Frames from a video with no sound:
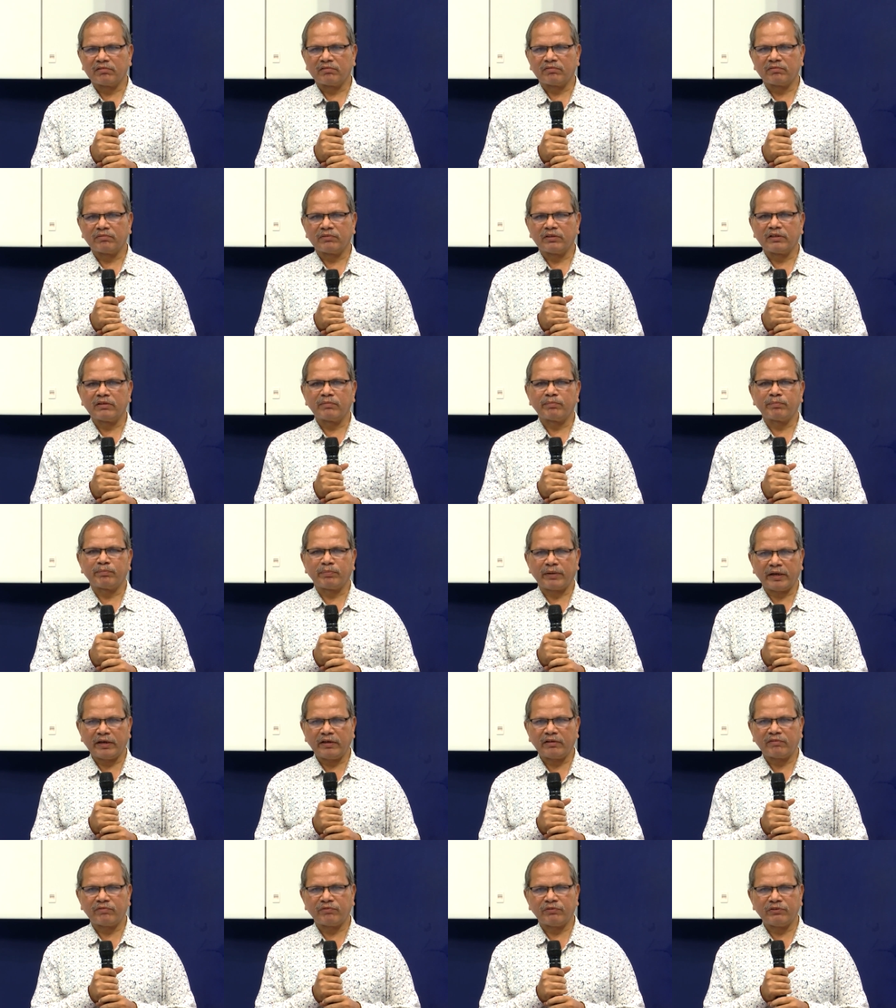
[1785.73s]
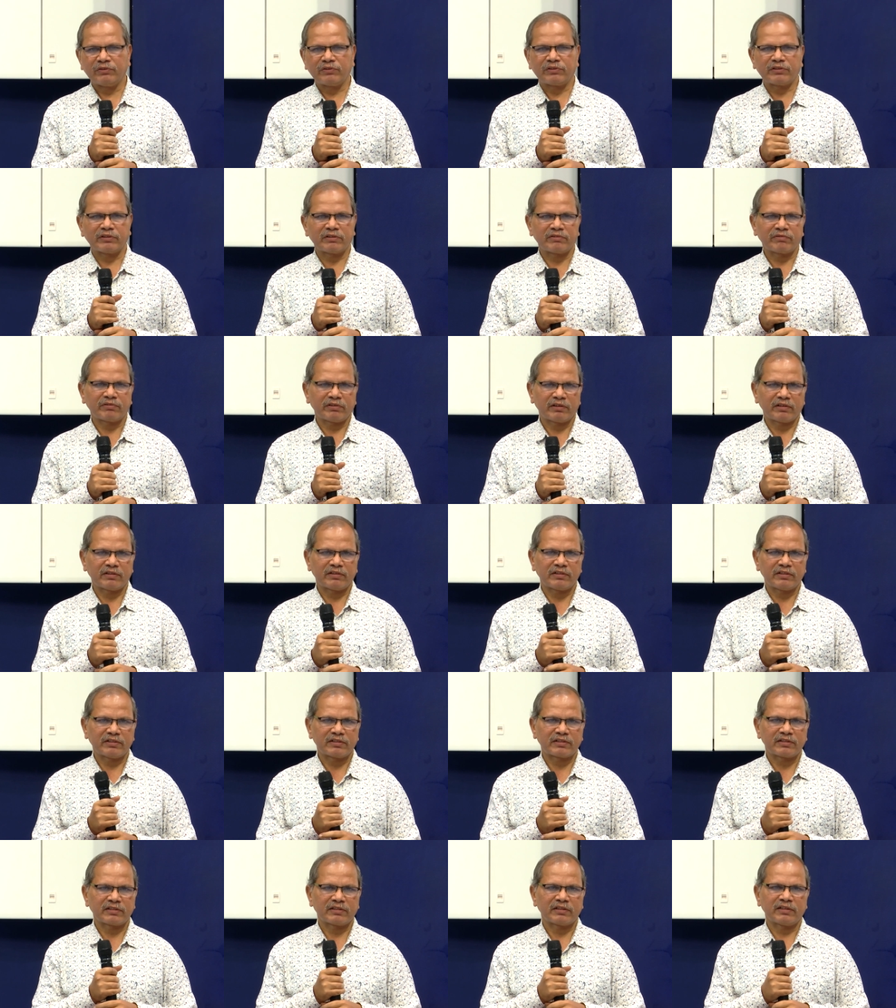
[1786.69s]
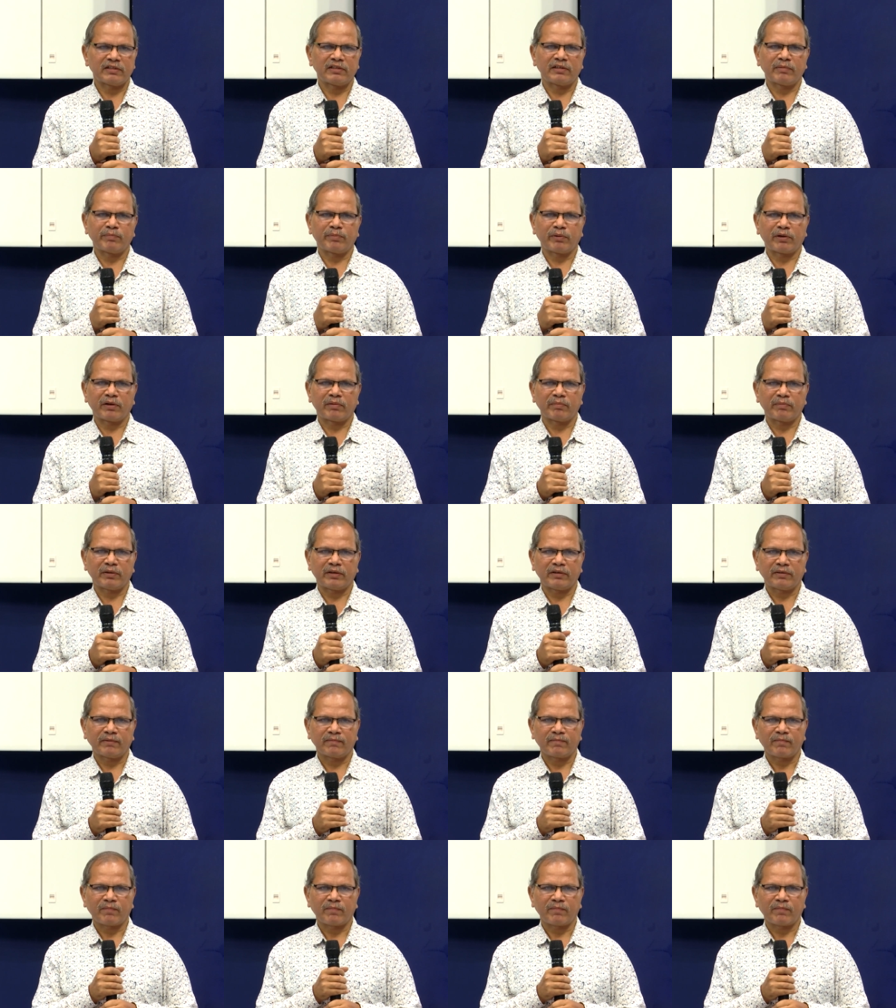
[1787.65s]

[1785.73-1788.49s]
very bright future for this department,